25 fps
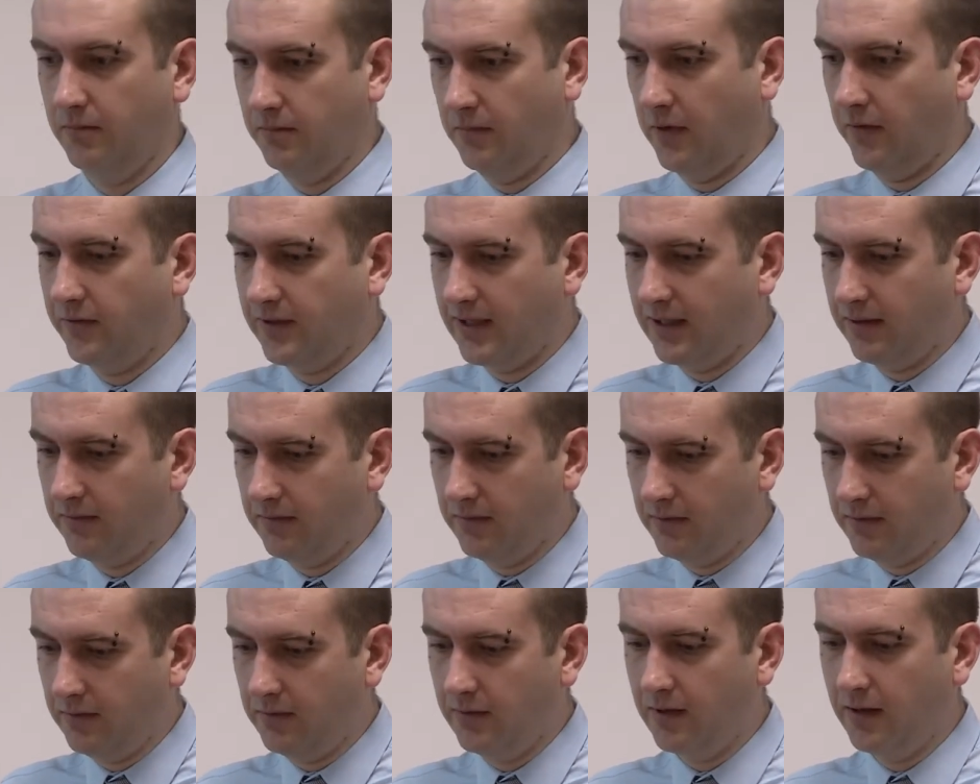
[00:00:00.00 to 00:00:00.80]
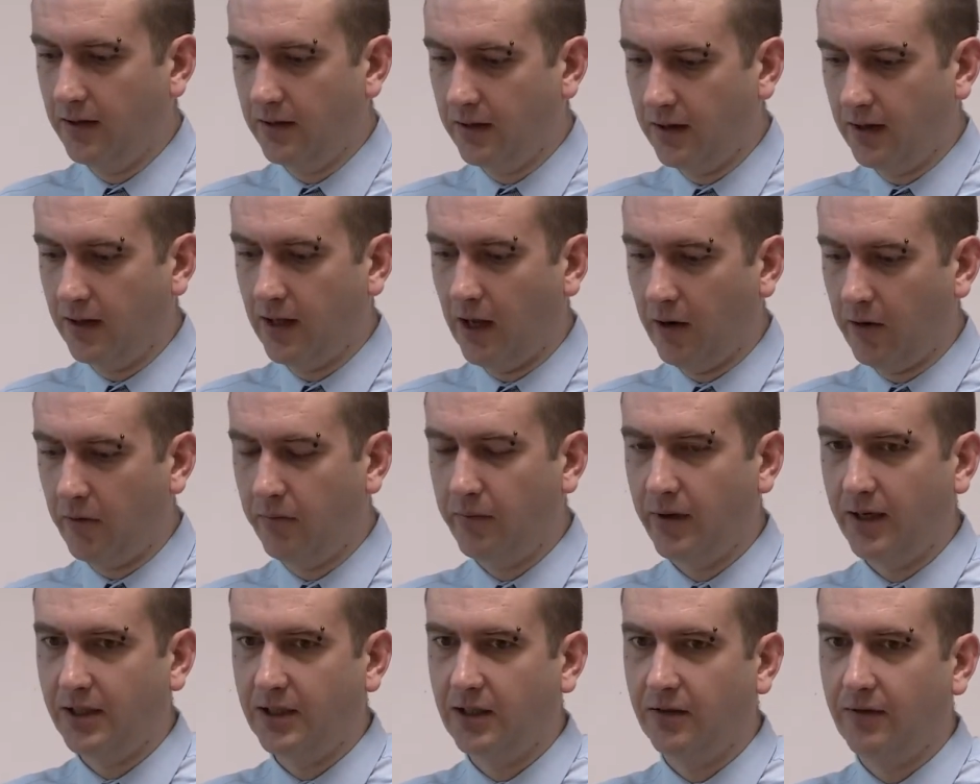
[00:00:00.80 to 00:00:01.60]
Obviously, lower
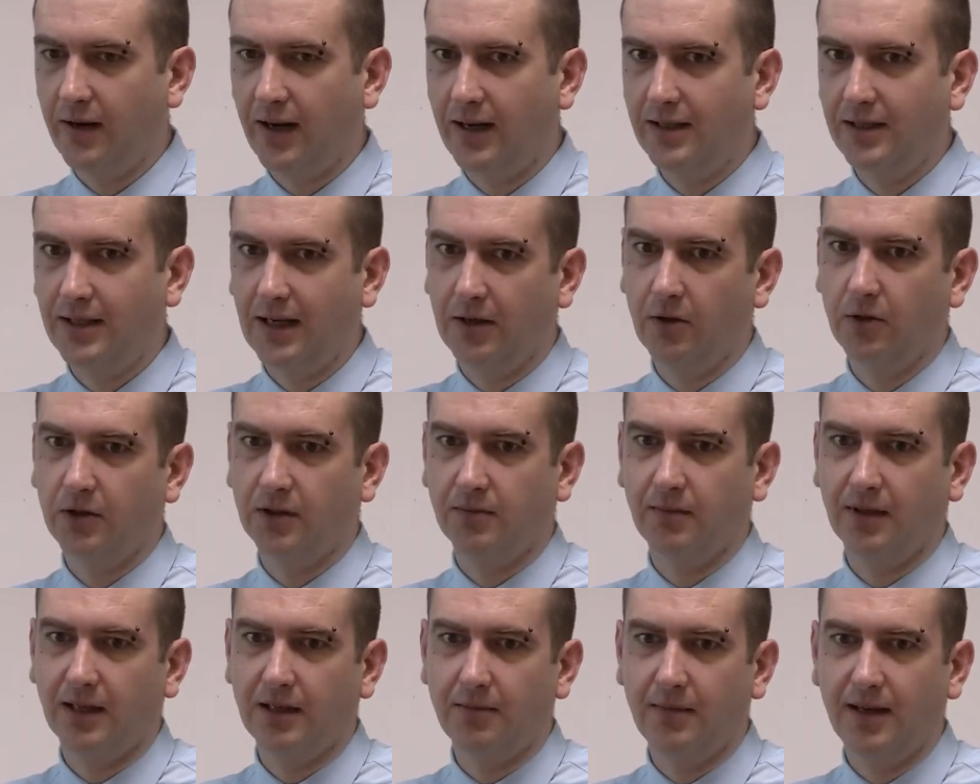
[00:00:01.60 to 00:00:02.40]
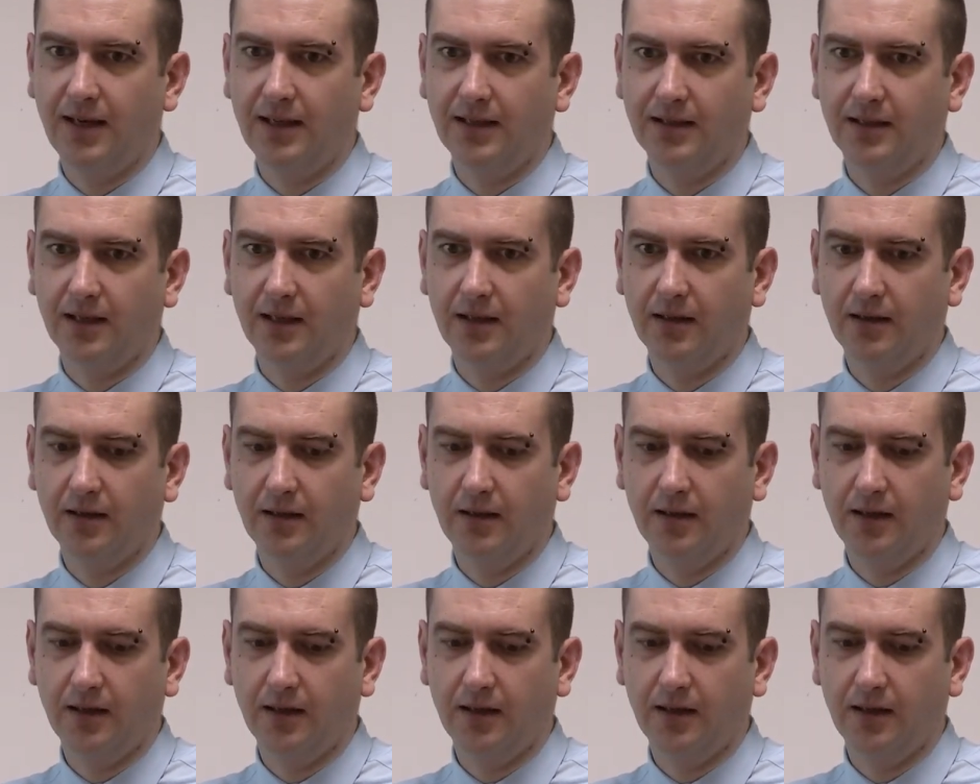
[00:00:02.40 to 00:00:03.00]
pressure range ultimately means a